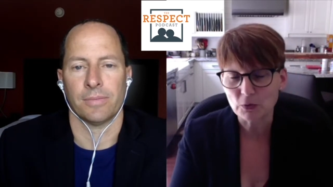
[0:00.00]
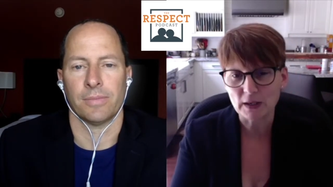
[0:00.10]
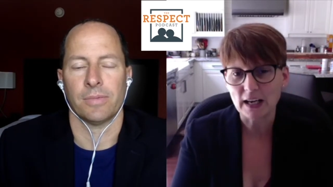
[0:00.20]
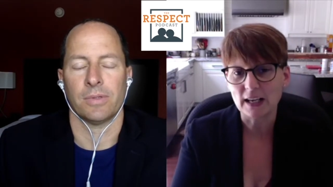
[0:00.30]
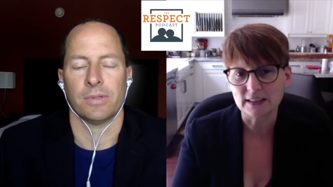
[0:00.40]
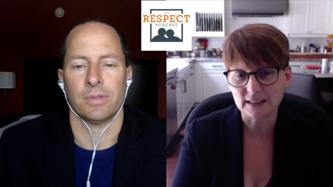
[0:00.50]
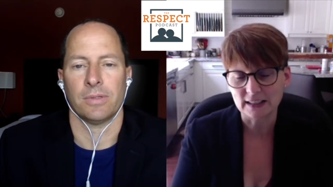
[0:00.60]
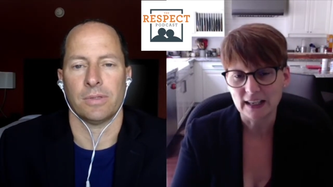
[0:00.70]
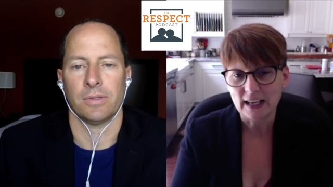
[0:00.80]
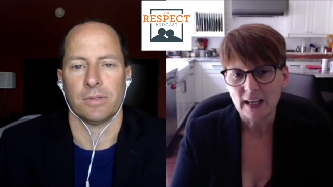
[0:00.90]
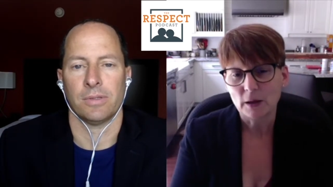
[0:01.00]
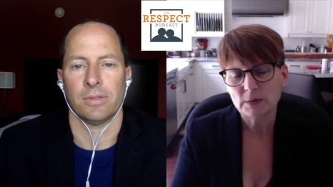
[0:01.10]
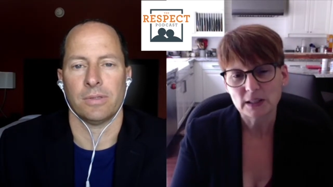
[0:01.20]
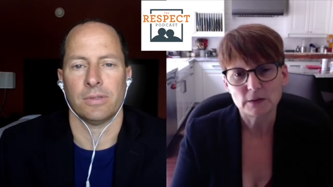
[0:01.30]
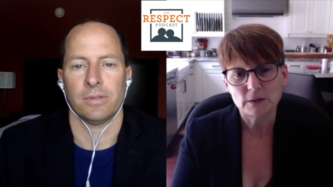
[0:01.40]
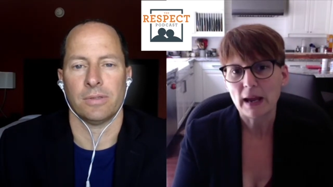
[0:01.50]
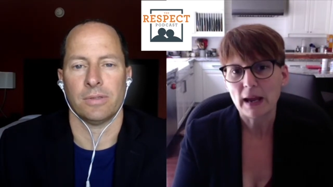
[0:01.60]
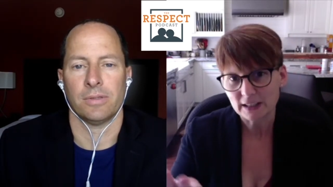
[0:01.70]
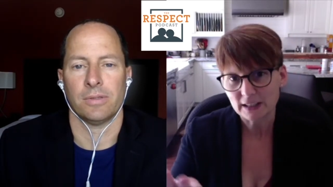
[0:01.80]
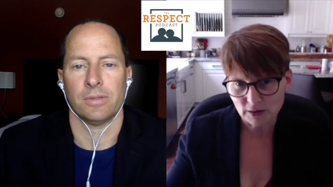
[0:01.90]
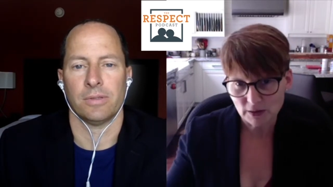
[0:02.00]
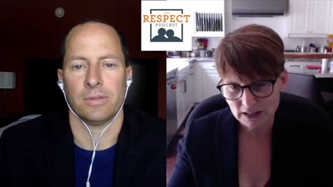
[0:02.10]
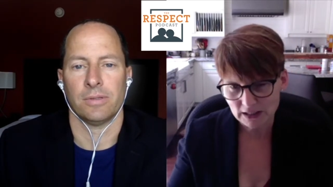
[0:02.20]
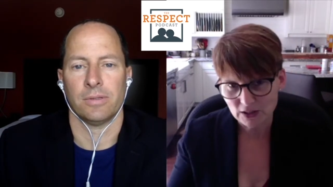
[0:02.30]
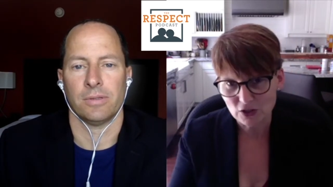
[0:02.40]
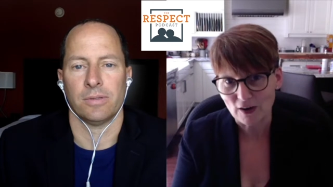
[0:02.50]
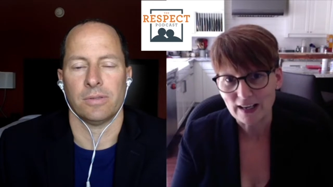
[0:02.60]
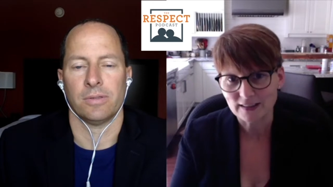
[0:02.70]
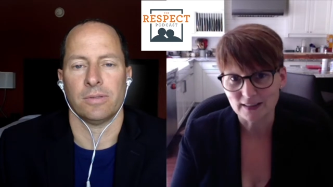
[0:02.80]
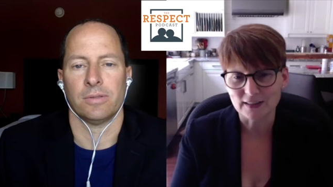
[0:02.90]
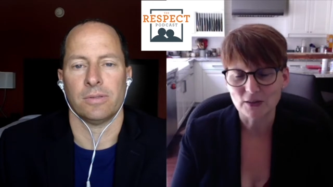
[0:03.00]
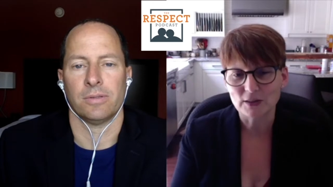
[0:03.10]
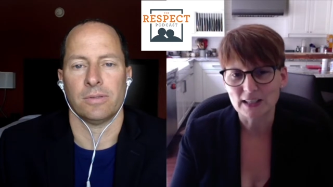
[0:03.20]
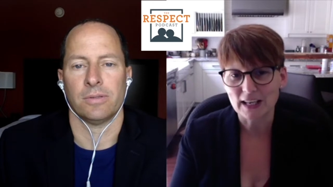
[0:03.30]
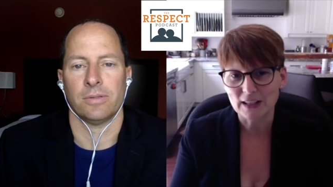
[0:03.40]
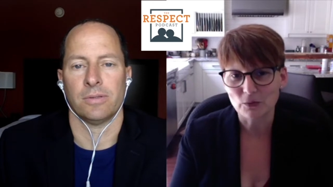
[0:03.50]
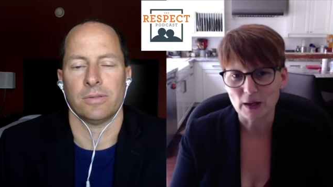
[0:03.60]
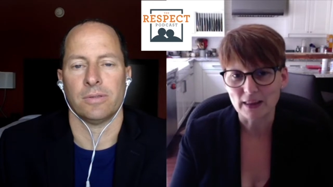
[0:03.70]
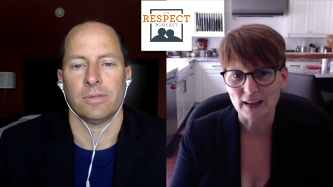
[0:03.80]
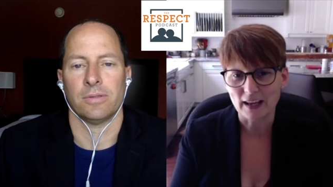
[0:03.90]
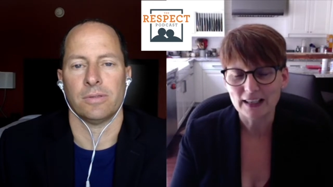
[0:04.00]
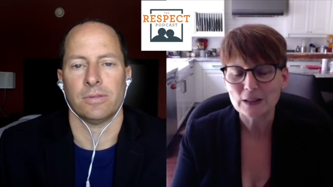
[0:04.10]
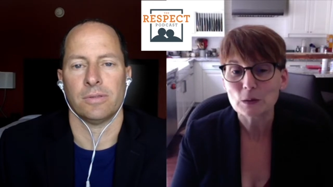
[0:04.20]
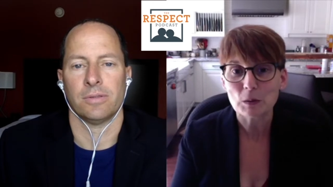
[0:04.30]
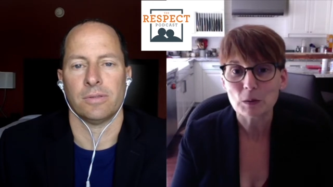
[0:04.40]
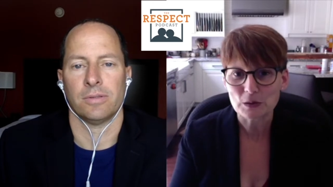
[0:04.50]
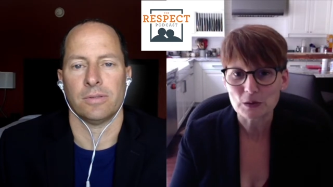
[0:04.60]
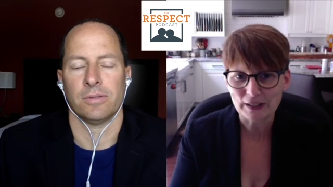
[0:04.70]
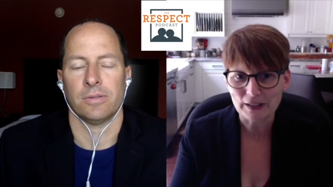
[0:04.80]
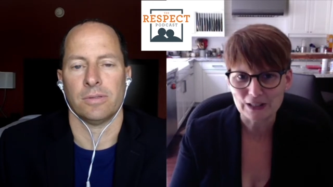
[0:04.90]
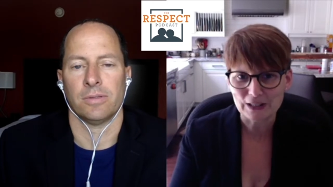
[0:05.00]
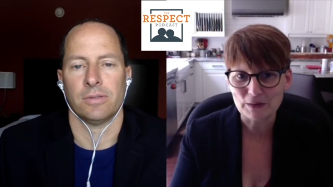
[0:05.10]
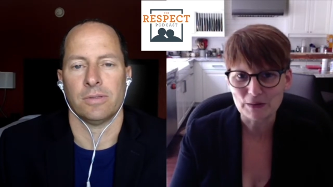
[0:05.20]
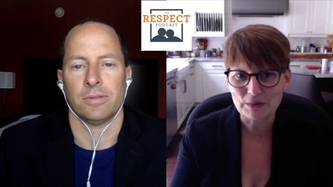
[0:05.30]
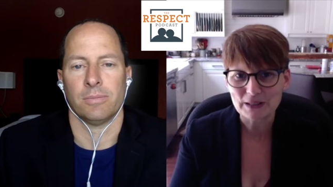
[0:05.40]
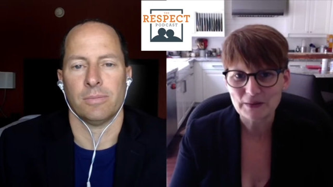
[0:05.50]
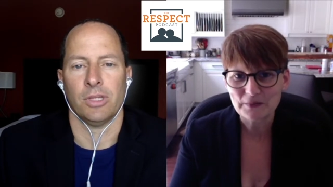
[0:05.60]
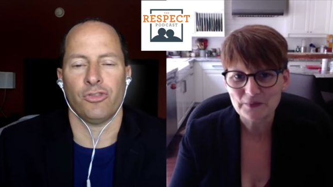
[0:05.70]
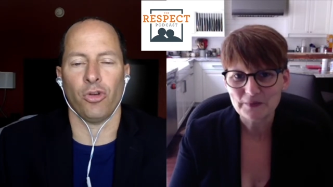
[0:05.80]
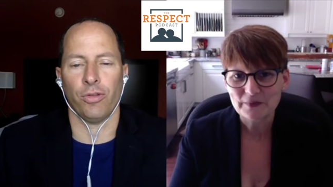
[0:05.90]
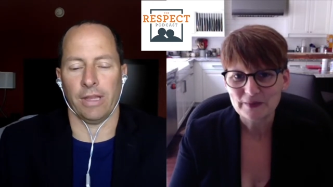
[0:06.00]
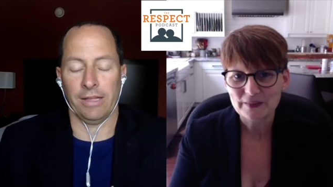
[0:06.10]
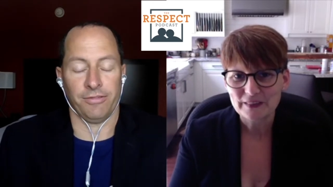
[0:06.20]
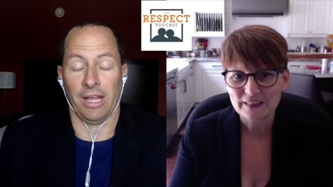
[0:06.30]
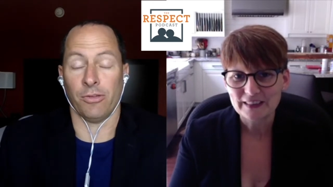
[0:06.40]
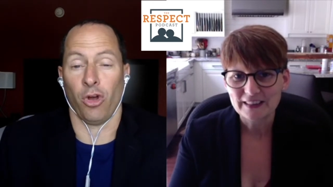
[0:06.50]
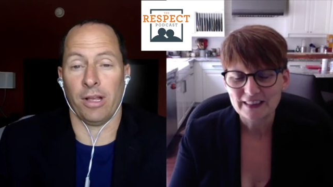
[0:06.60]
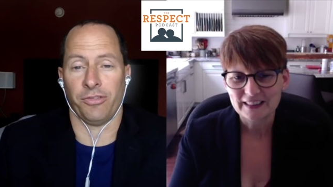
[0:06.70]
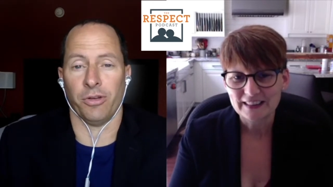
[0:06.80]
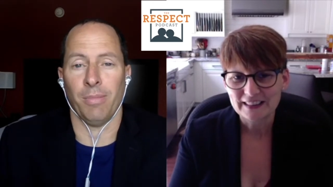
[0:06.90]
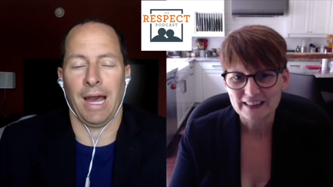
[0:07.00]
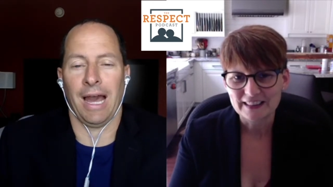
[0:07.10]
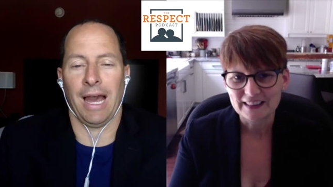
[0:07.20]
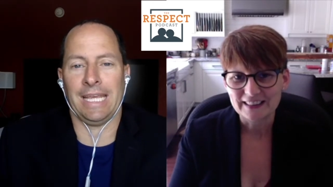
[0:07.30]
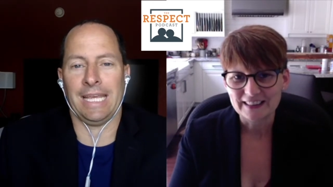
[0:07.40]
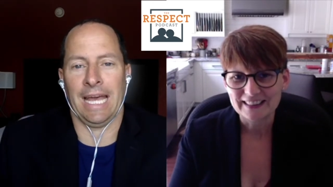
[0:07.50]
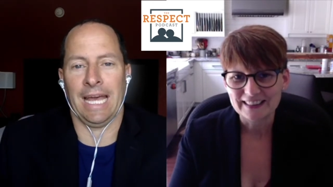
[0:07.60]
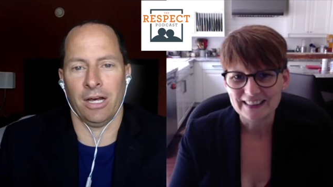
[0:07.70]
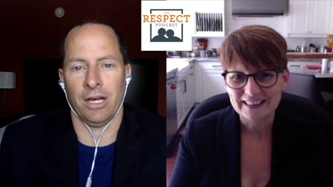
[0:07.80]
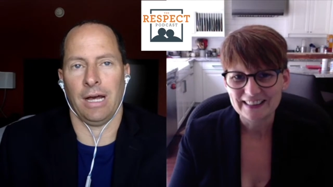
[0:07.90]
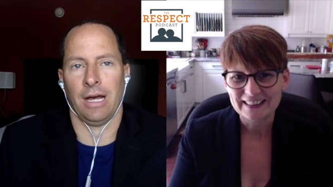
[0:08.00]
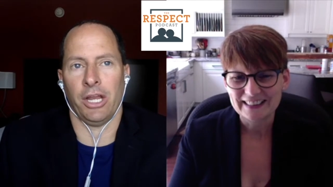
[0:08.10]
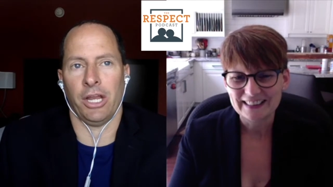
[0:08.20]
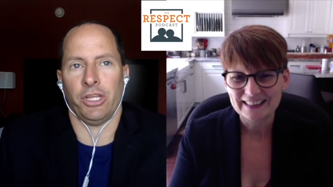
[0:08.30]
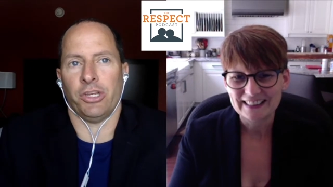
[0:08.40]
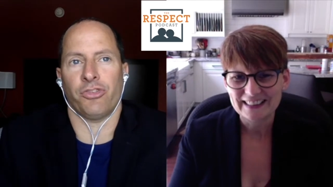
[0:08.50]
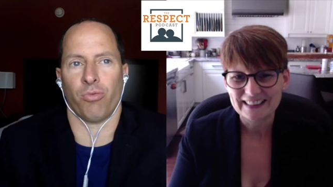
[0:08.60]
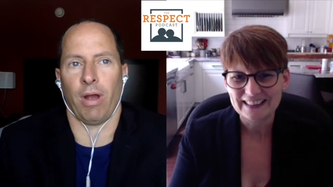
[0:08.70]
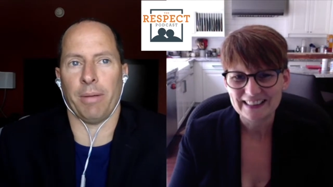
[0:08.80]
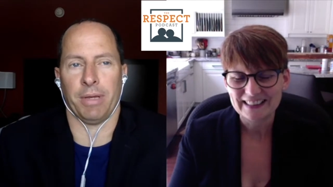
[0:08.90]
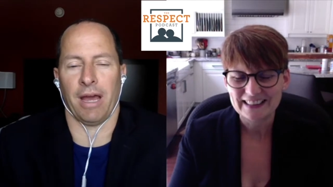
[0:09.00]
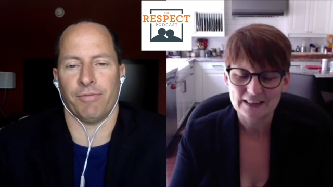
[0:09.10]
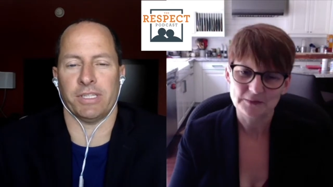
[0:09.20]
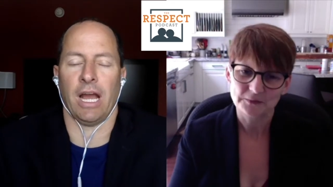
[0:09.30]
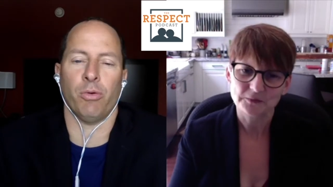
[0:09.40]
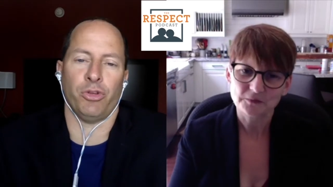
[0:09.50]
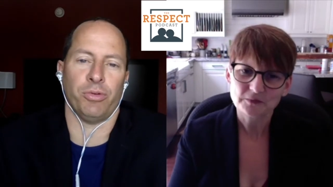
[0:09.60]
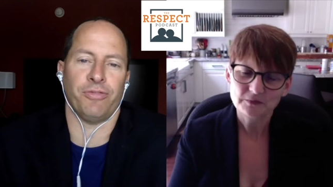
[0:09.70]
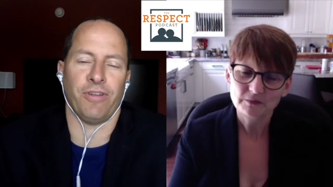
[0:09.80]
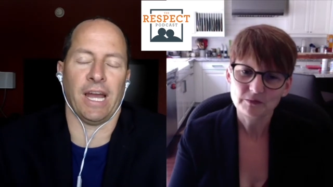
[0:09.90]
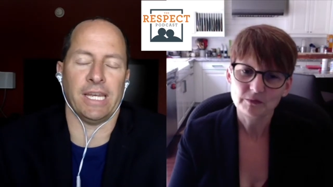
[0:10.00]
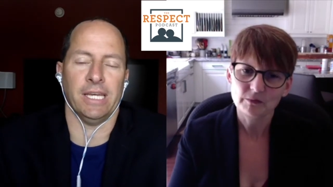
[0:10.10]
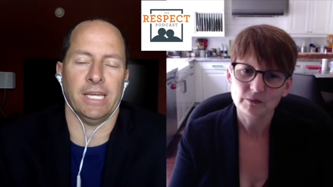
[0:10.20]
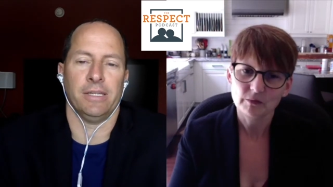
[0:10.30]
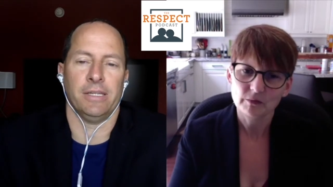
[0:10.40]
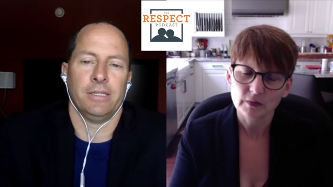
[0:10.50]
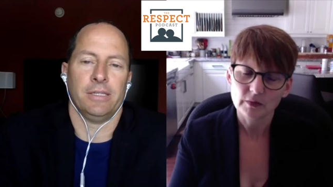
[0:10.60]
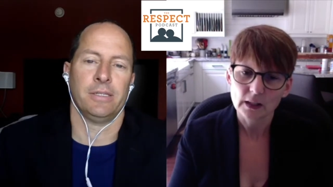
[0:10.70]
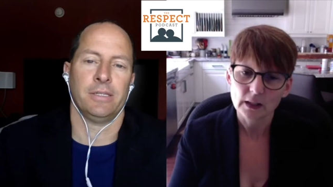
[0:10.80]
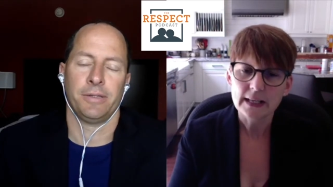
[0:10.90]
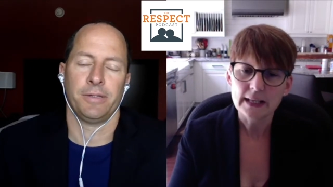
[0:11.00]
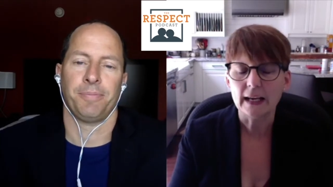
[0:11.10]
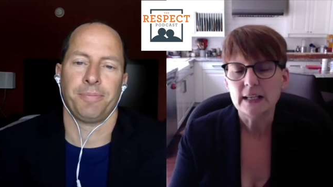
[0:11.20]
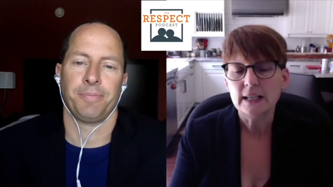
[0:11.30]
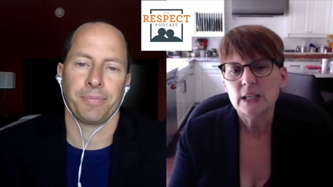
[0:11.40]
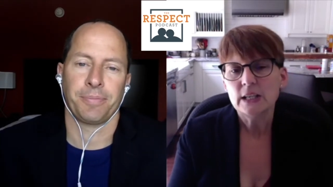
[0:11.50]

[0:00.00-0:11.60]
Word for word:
Speaker 1: between us and helps us manage some of the stress associated with uh, interpersonal relationships.
Speaker 2: So that sounds awesome. How do you how do you describe conflict? How would you define it?
Speaker 1: Yeah.